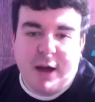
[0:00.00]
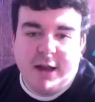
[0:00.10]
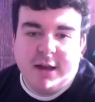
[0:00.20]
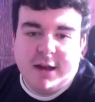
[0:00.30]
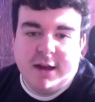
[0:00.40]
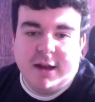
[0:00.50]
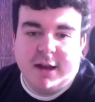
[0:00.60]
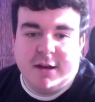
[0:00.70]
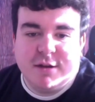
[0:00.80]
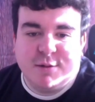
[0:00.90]
band, isn't it?
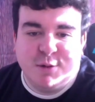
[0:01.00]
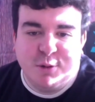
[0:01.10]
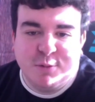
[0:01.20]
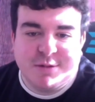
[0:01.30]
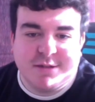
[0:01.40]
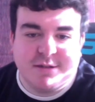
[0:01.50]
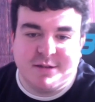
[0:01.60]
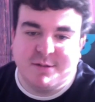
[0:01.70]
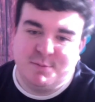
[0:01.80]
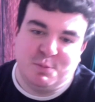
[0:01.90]
Like
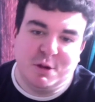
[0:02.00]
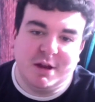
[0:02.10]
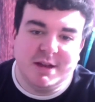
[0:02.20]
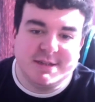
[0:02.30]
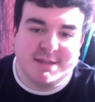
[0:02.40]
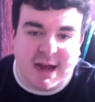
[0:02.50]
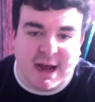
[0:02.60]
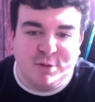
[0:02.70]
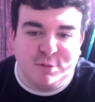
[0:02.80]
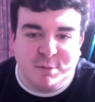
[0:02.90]
were at the
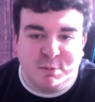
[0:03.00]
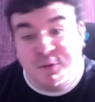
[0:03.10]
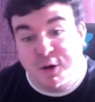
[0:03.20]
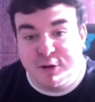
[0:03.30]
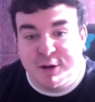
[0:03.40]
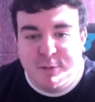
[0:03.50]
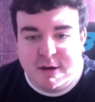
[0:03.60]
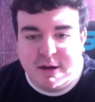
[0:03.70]
start of it before him.